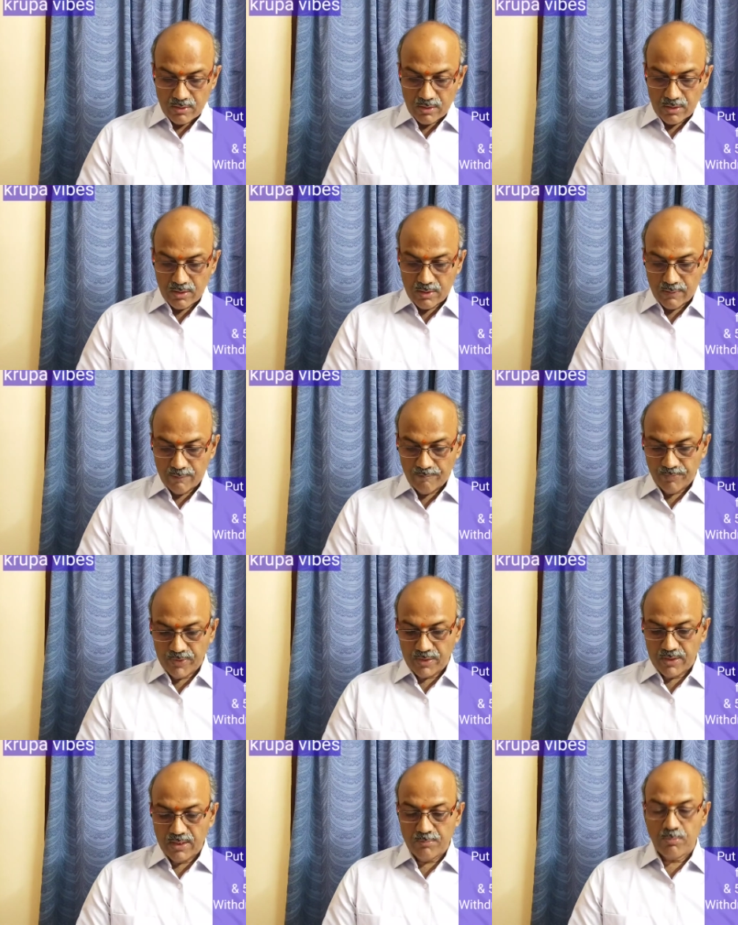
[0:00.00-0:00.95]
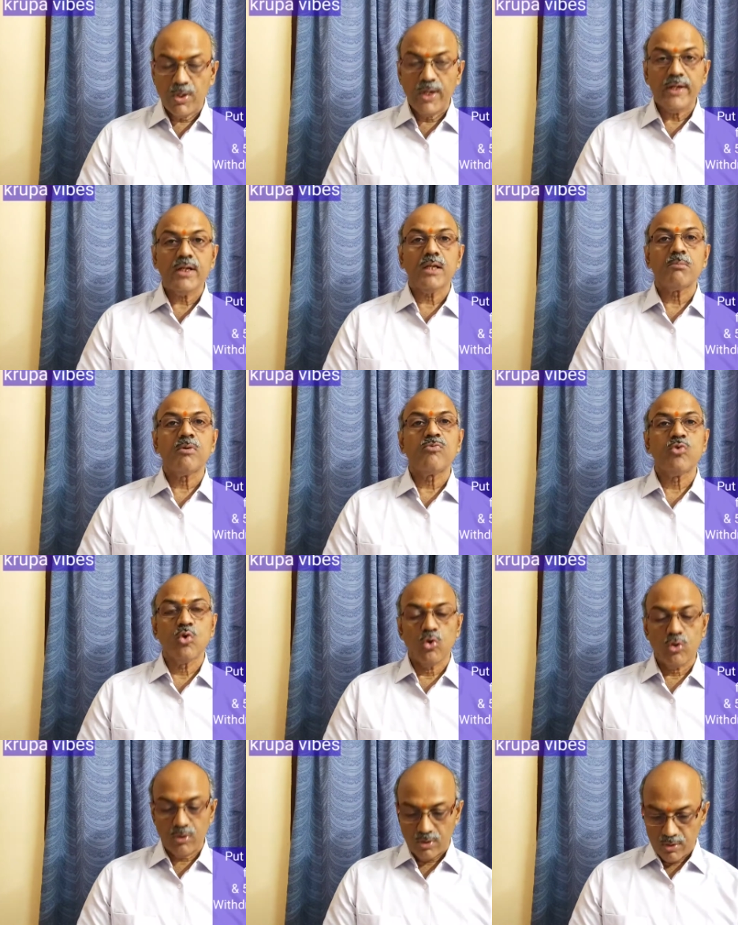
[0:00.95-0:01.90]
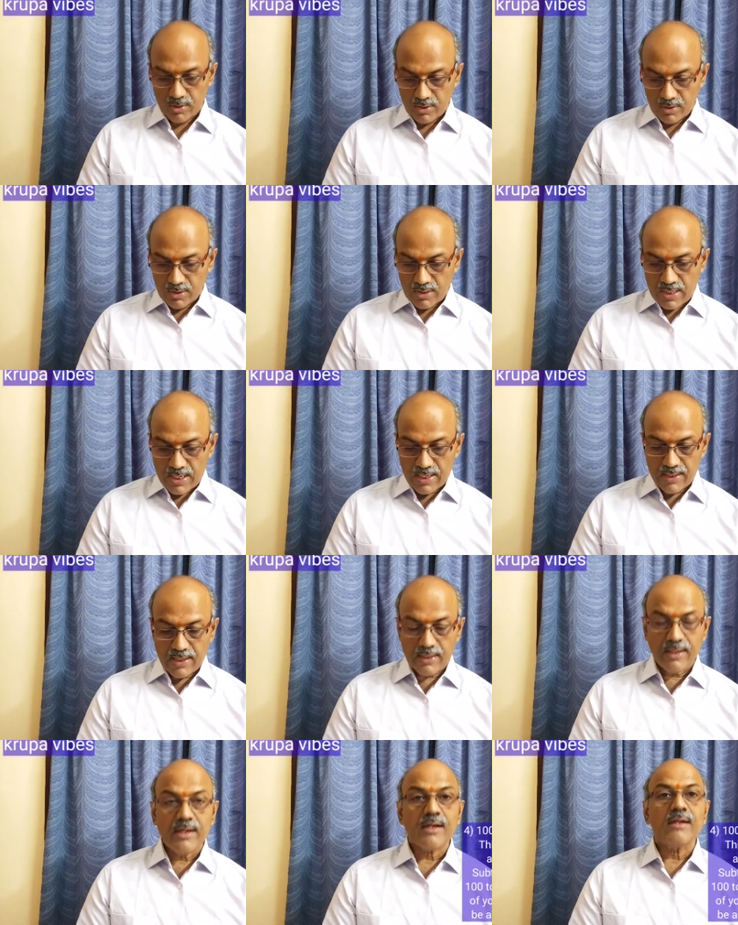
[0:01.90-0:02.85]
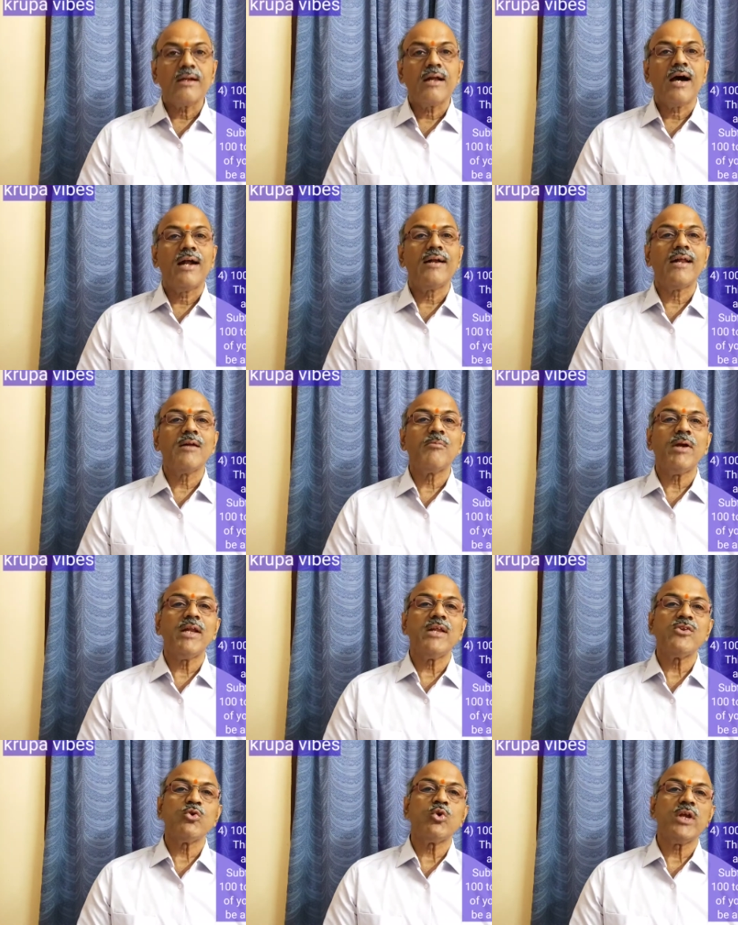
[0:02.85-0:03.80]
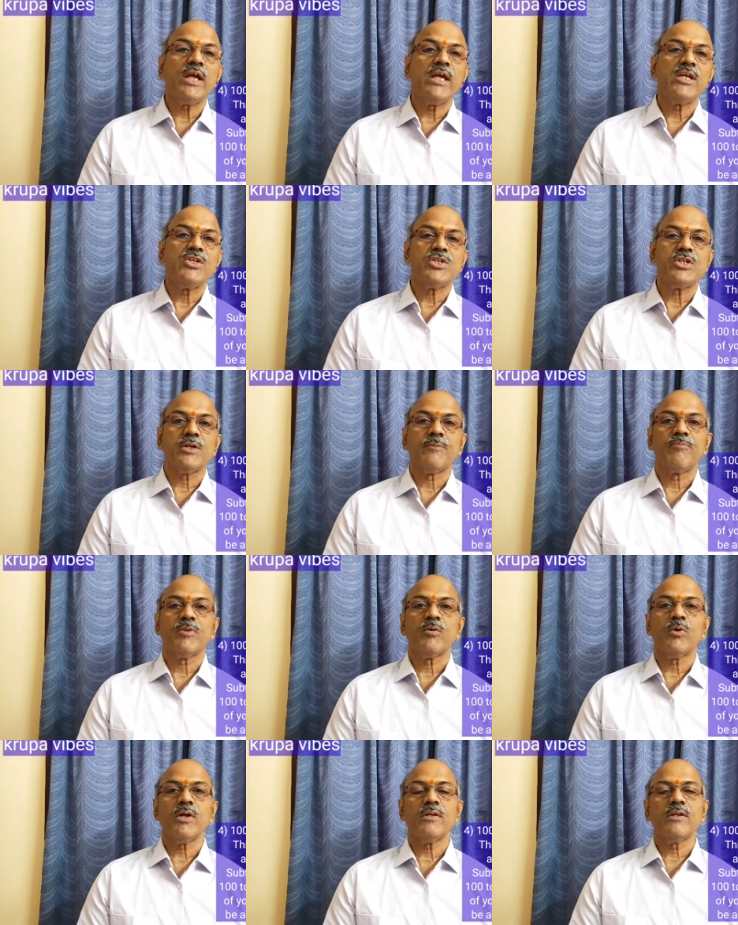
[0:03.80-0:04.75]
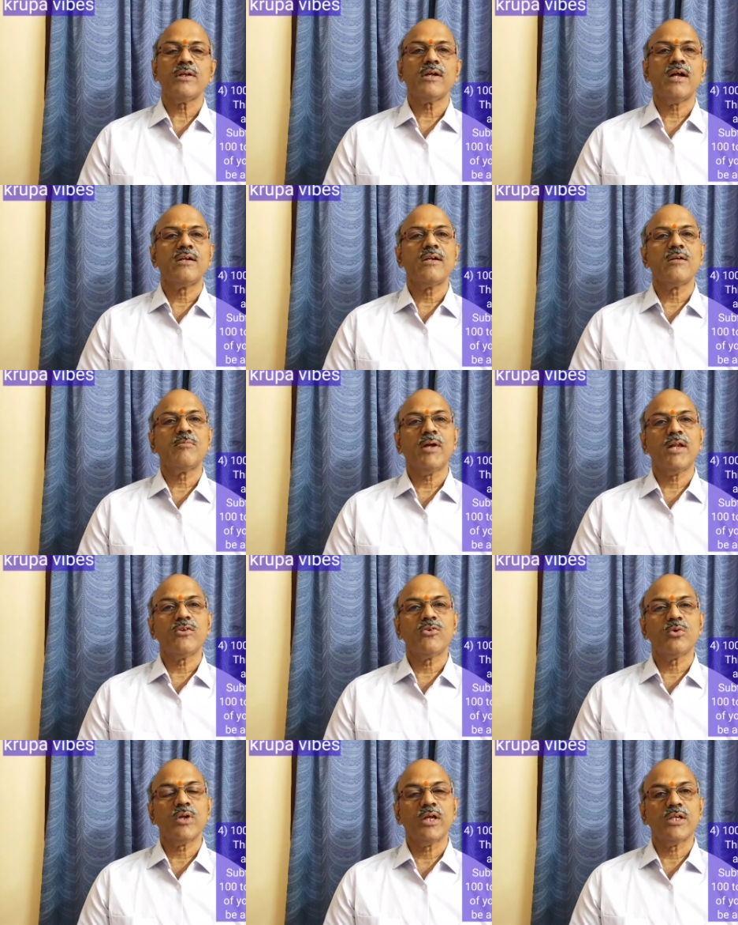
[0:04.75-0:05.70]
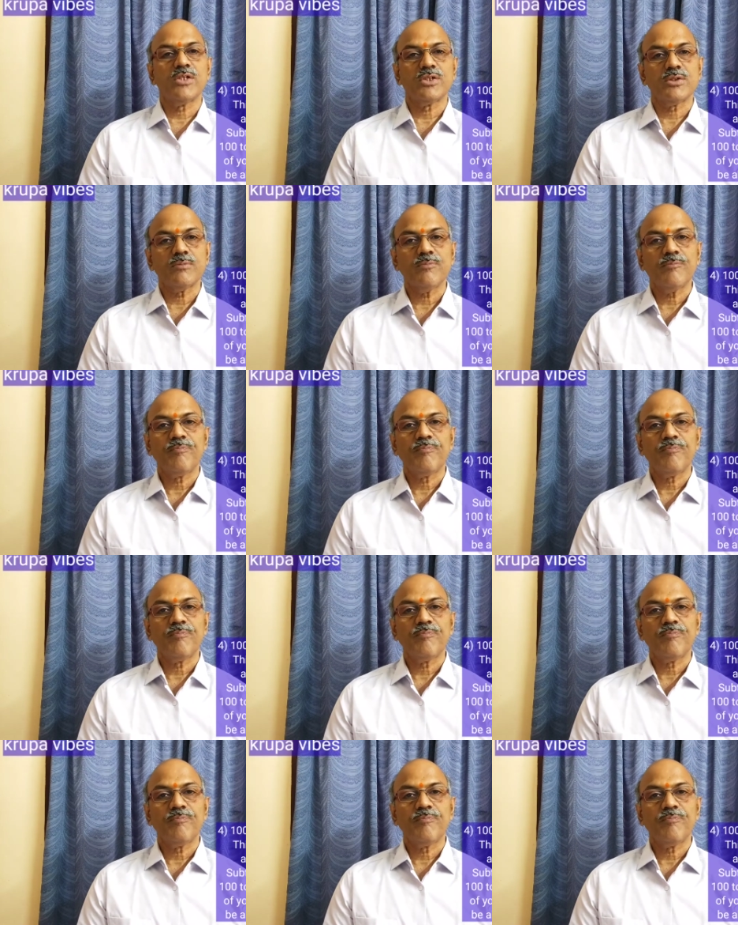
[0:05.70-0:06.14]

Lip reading: Then point number 4, 100 minus your age. What is that 100 minus your age?